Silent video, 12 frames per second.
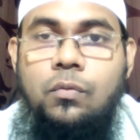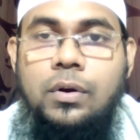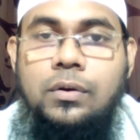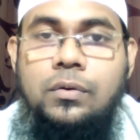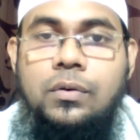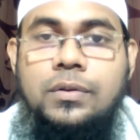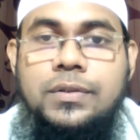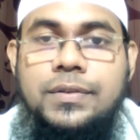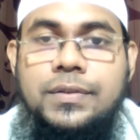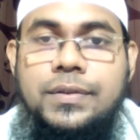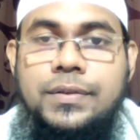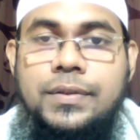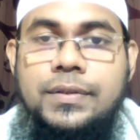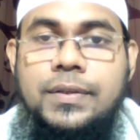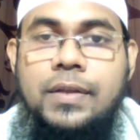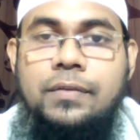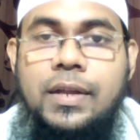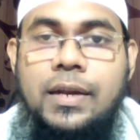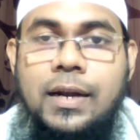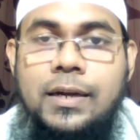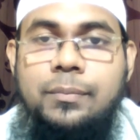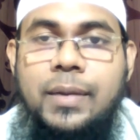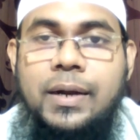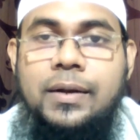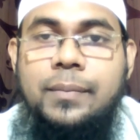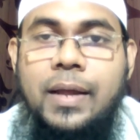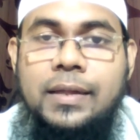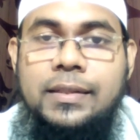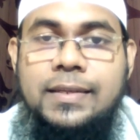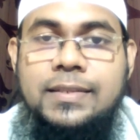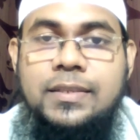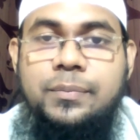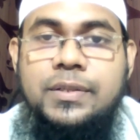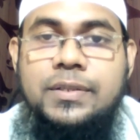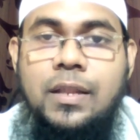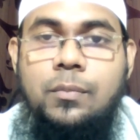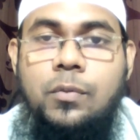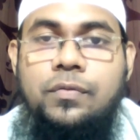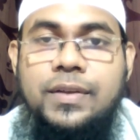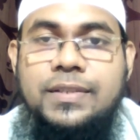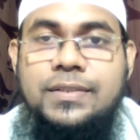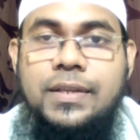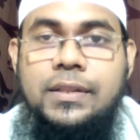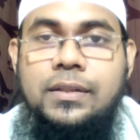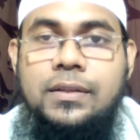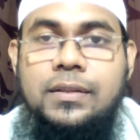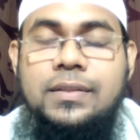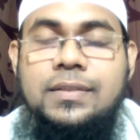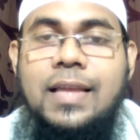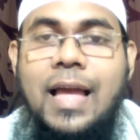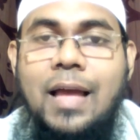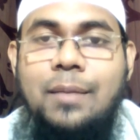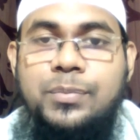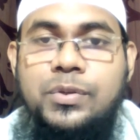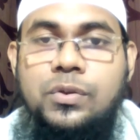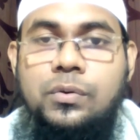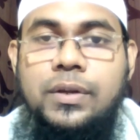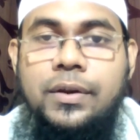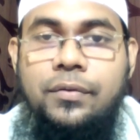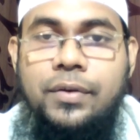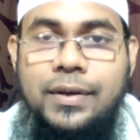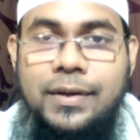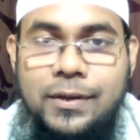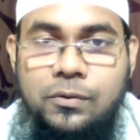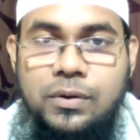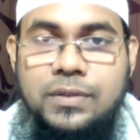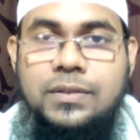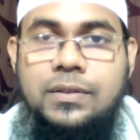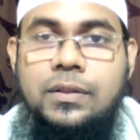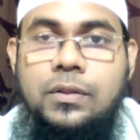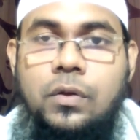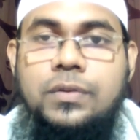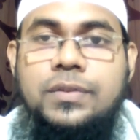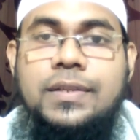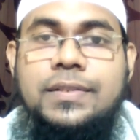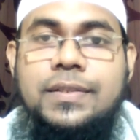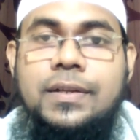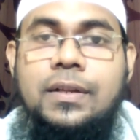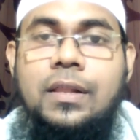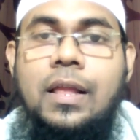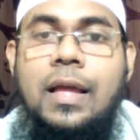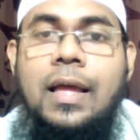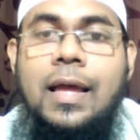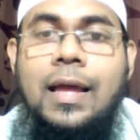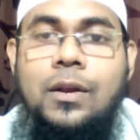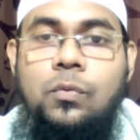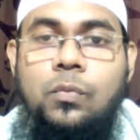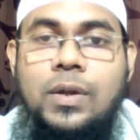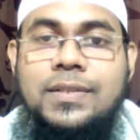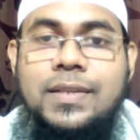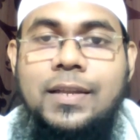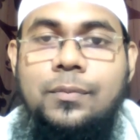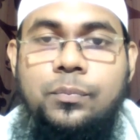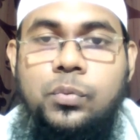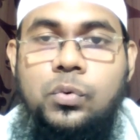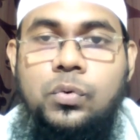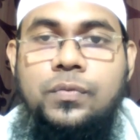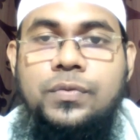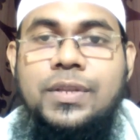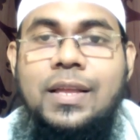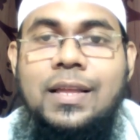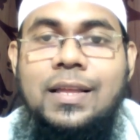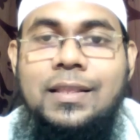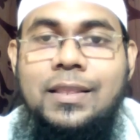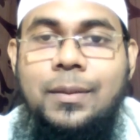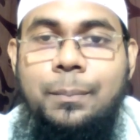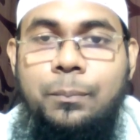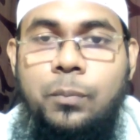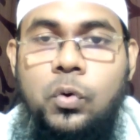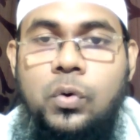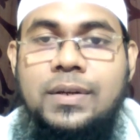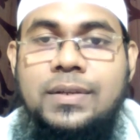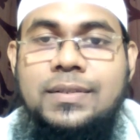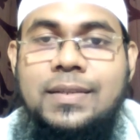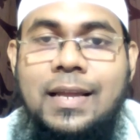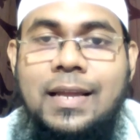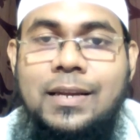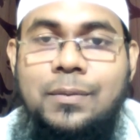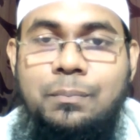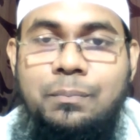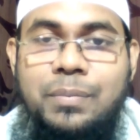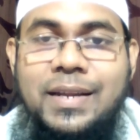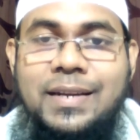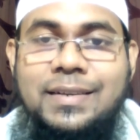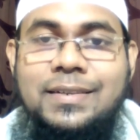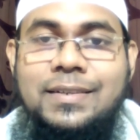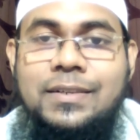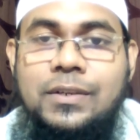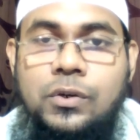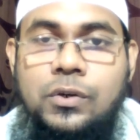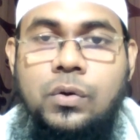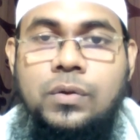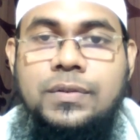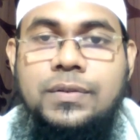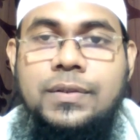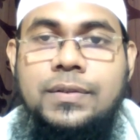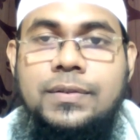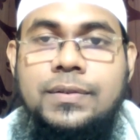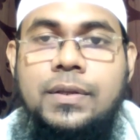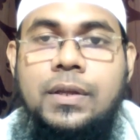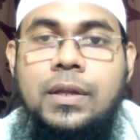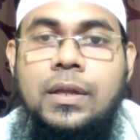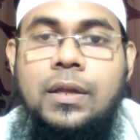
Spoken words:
What nonsense is this, giving an ultimatum, either accept Islam or face death? This is absolutely ridiculous, nonsensical, and once again proves the bogus and blatant nonsense